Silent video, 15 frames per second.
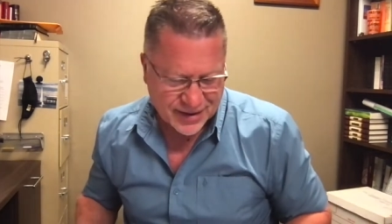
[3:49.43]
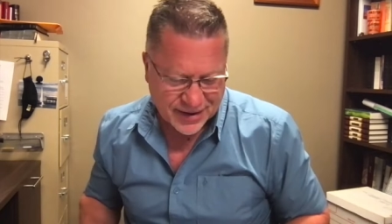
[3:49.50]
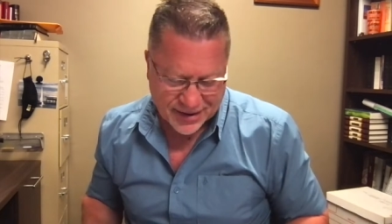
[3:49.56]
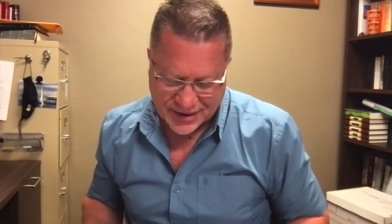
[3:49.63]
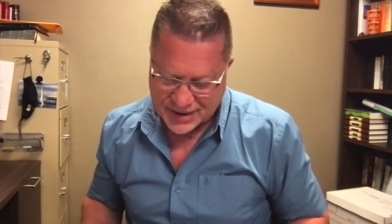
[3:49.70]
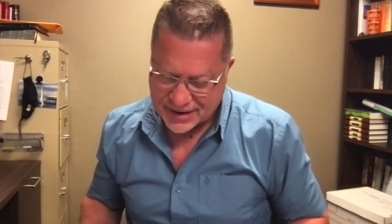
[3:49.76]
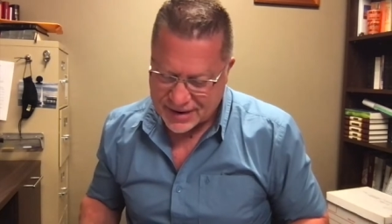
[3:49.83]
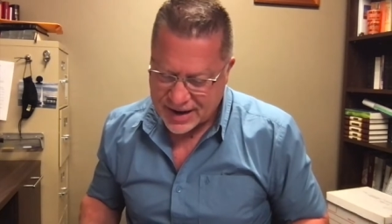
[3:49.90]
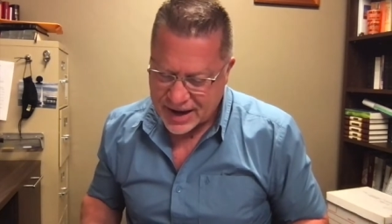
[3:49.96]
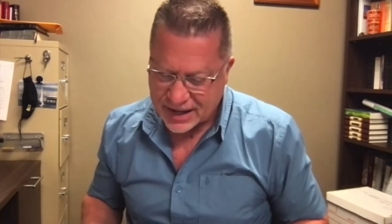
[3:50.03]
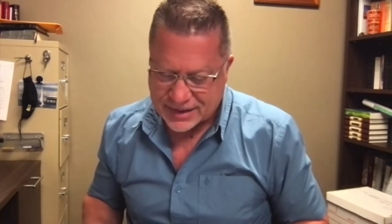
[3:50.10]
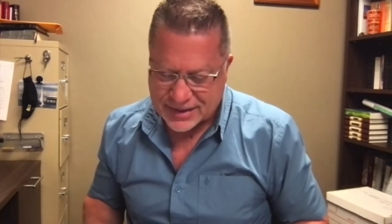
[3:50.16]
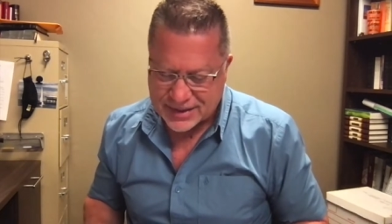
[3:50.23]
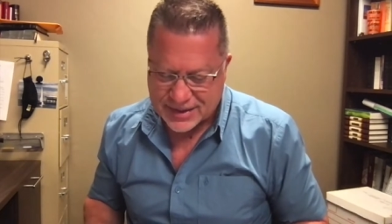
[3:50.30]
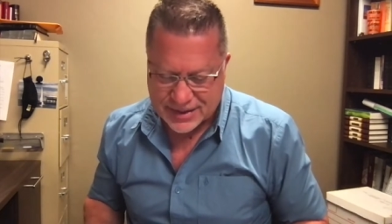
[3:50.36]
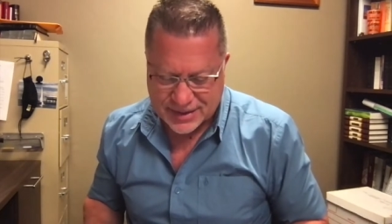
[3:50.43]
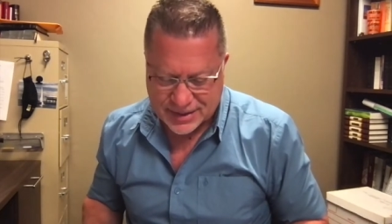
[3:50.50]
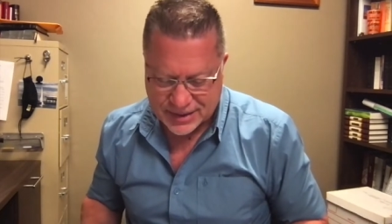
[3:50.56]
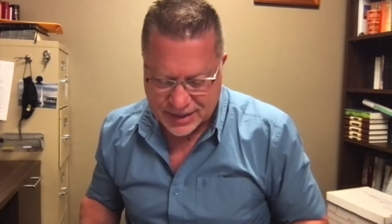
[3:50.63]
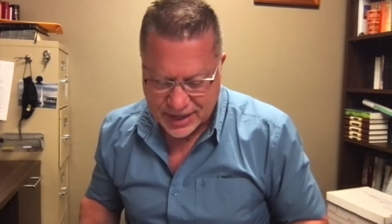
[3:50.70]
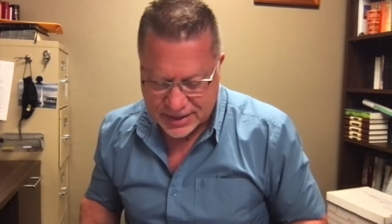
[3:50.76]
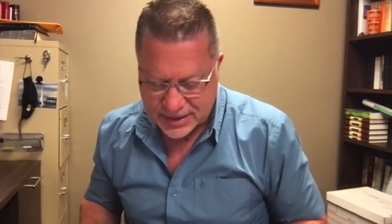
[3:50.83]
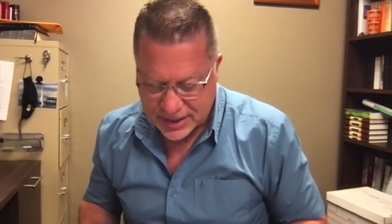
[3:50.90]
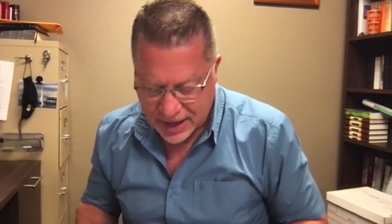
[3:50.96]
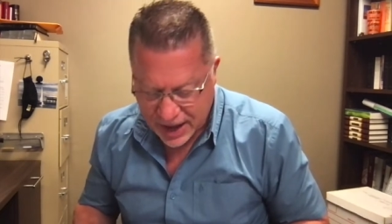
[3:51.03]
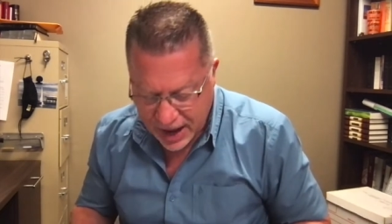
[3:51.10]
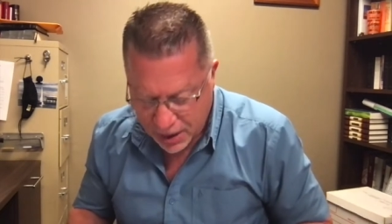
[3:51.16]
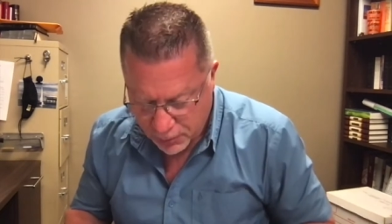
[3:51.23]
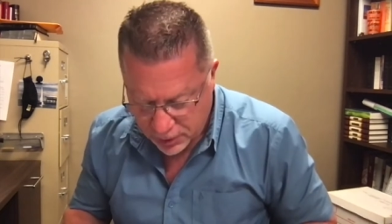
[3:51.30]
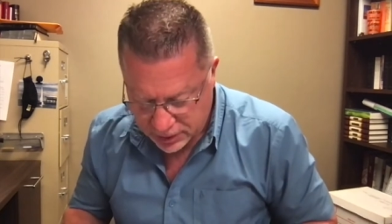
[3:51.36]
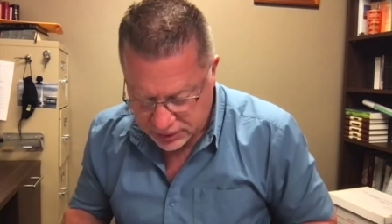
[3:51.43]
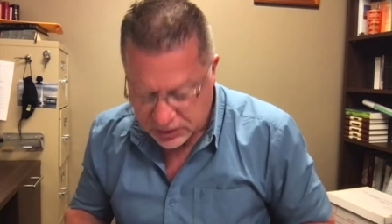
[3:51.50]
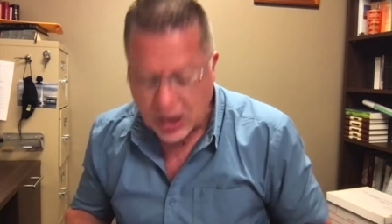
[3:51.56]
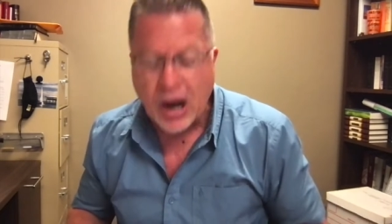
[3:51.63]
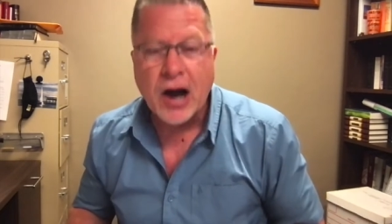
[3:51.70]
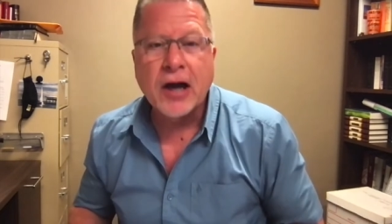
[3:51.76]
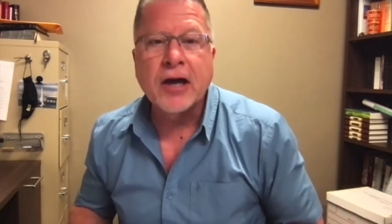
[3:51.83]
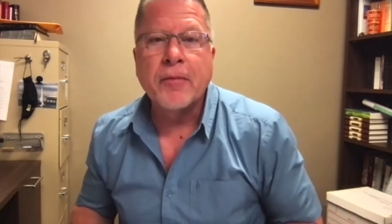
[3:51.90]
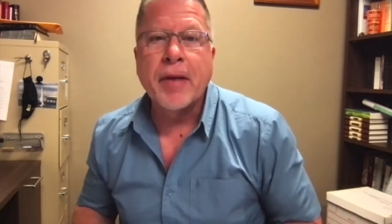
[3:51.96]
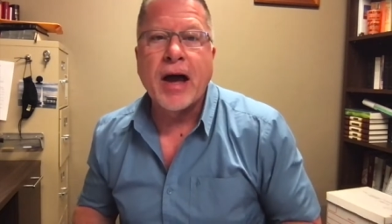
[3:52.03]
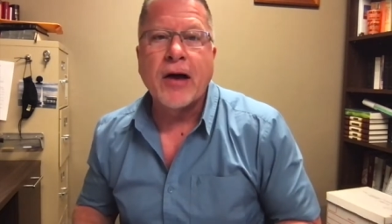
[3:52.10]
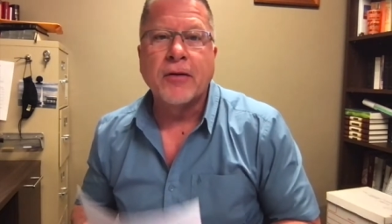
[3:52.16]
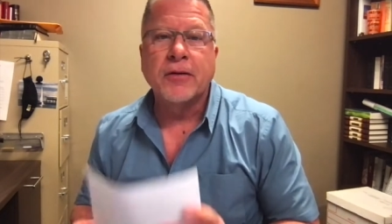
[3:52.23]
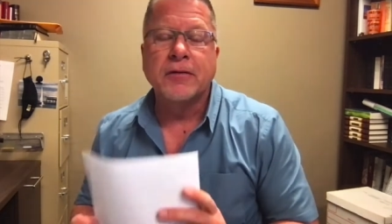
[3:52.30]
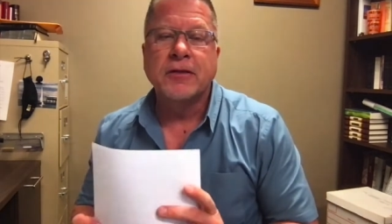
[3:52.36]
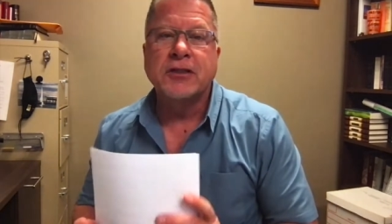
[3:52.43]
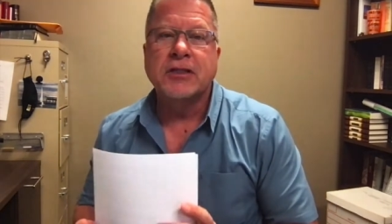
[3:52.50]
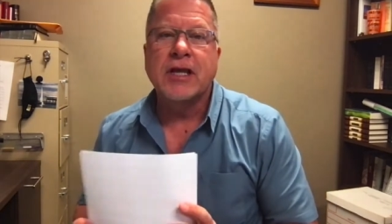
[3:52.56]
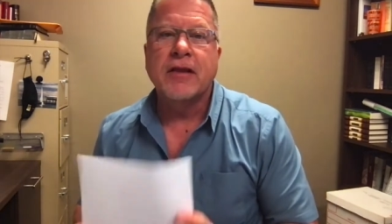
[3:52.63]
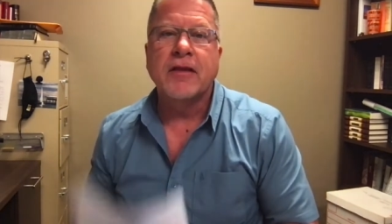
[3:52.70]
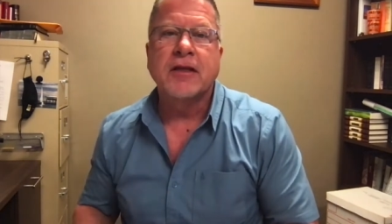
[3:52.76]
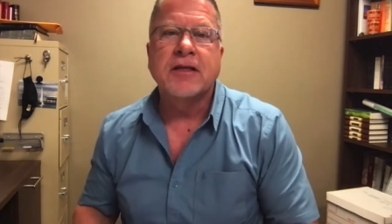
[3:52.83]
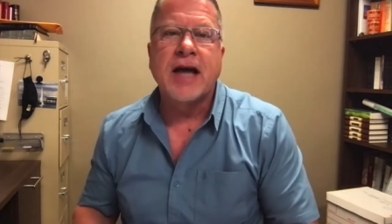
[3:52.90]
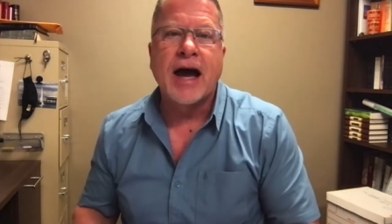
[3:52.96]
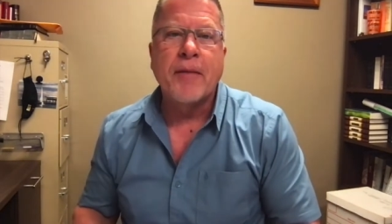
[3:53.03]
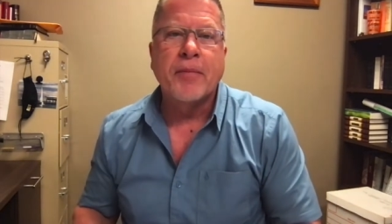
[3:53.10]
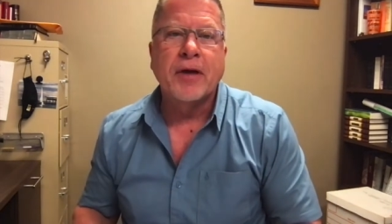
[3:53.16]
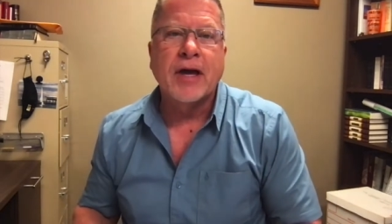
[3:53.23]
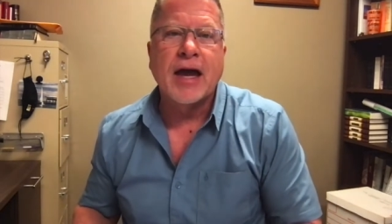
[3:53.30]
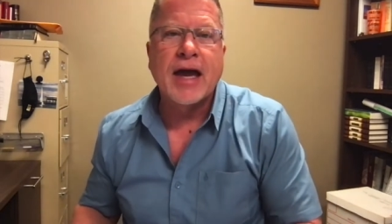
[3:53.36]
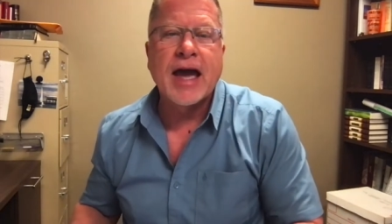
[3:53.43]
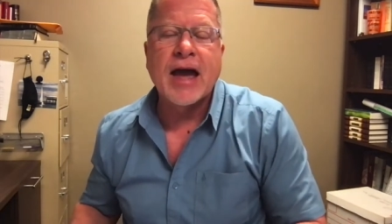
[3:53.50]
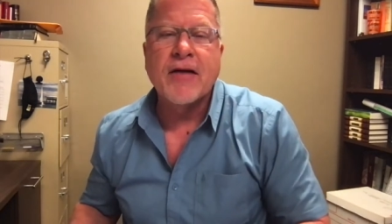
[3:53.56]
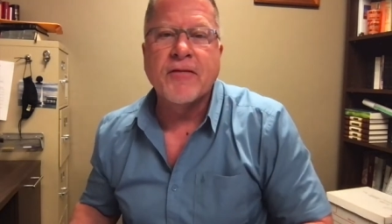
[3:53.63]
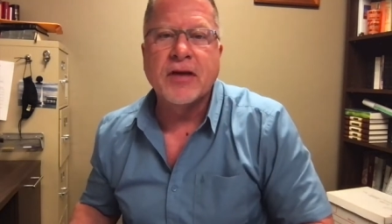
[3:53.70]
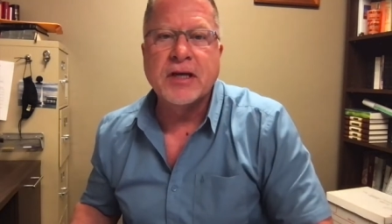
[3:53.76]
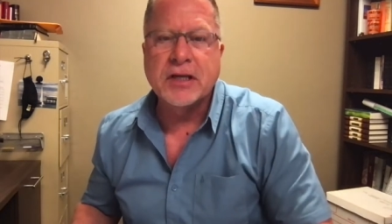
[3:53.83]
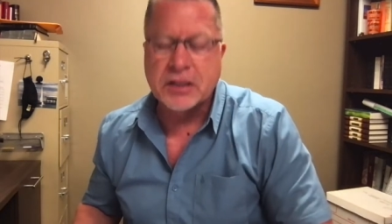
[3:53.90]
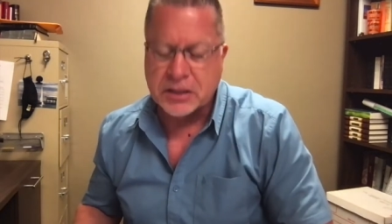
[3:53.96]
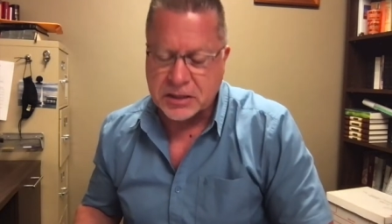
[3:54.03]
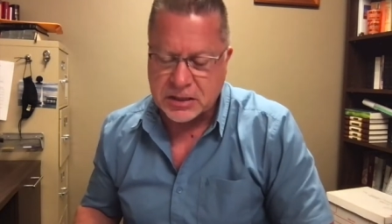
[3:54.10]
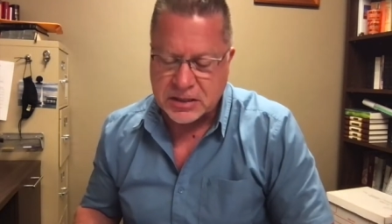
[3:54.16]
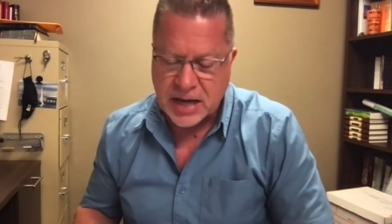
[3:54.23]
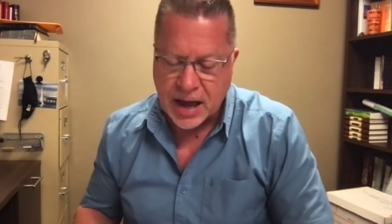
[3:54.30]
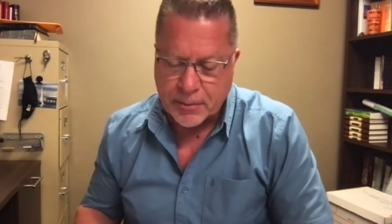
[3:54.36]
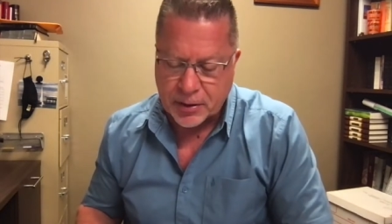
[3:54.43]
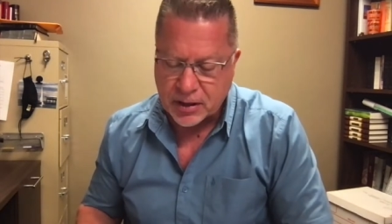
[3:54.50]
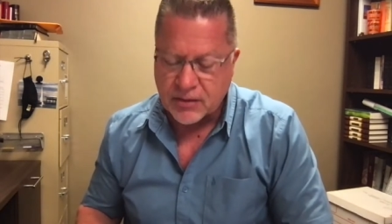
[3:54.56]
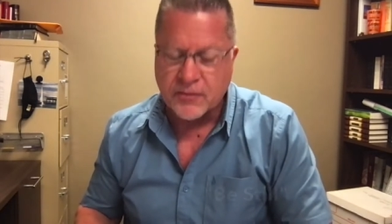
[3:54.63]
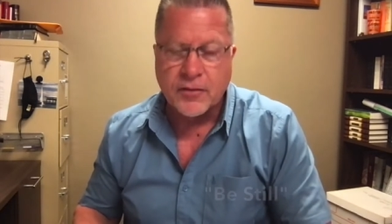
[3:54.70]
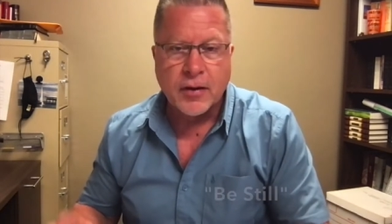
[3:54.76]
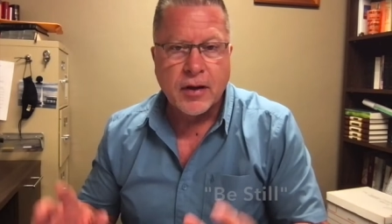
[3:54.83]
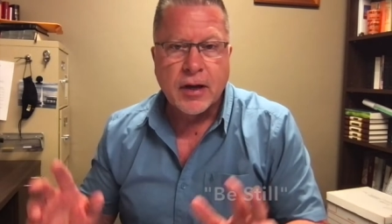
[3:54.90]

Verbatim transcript: All right. Hey, today I want to talk about just the topic I have is the topic of